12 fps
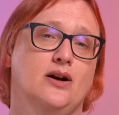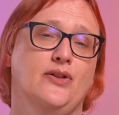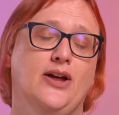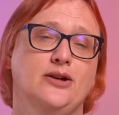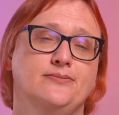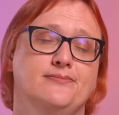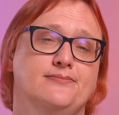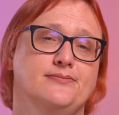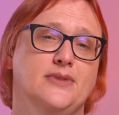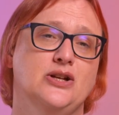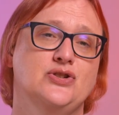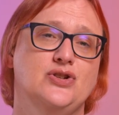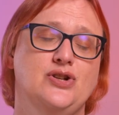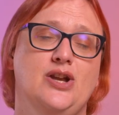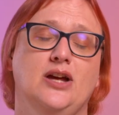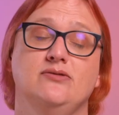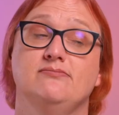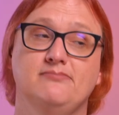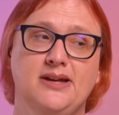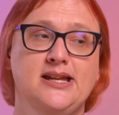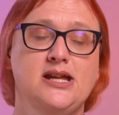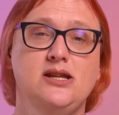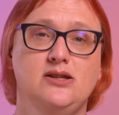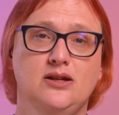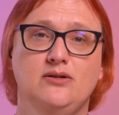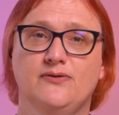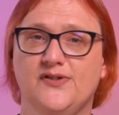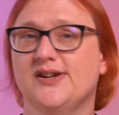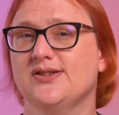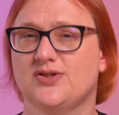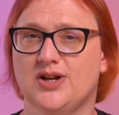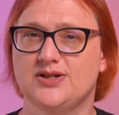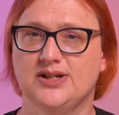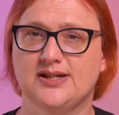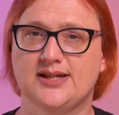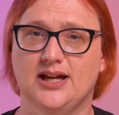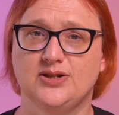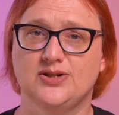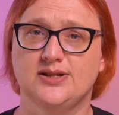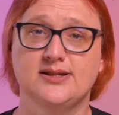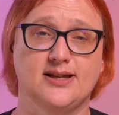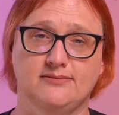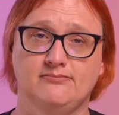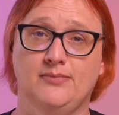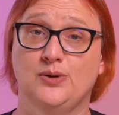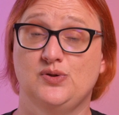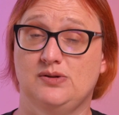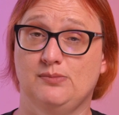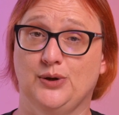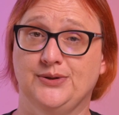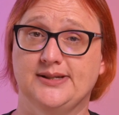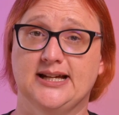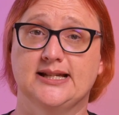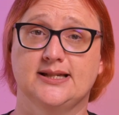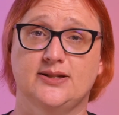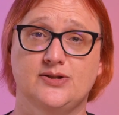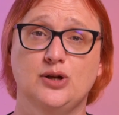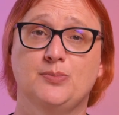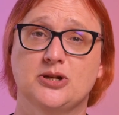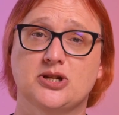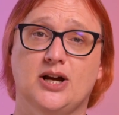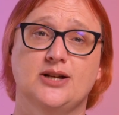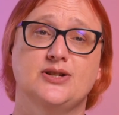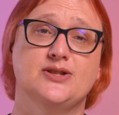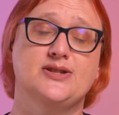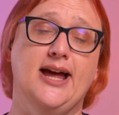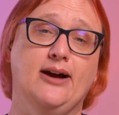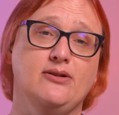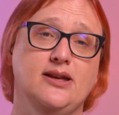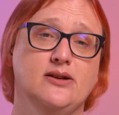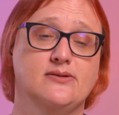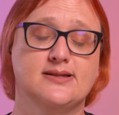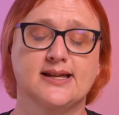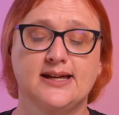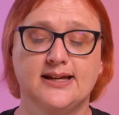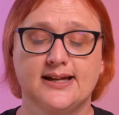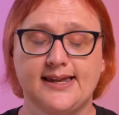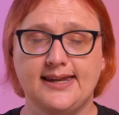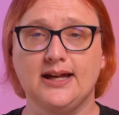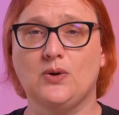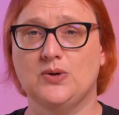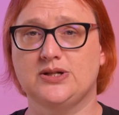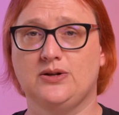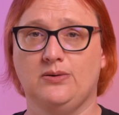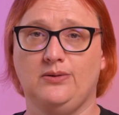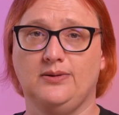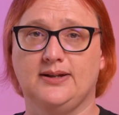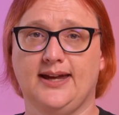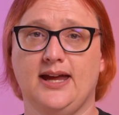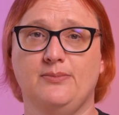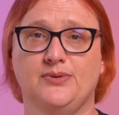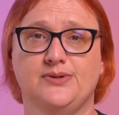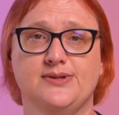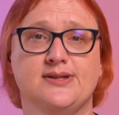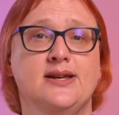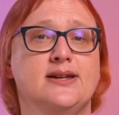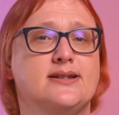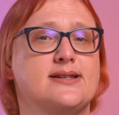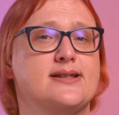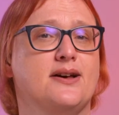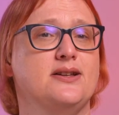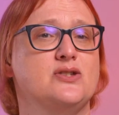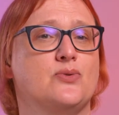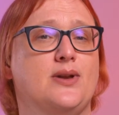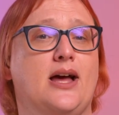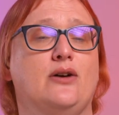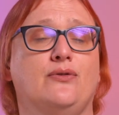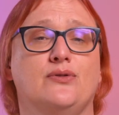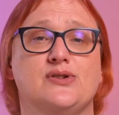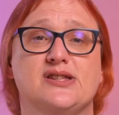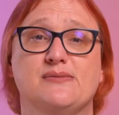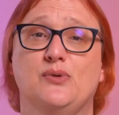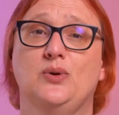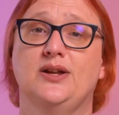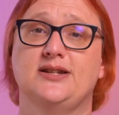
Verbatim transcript: Although I should note, many new fast charging stations and most modern Tesla superchargers now use liquid cooled cables designed to allow for a smaller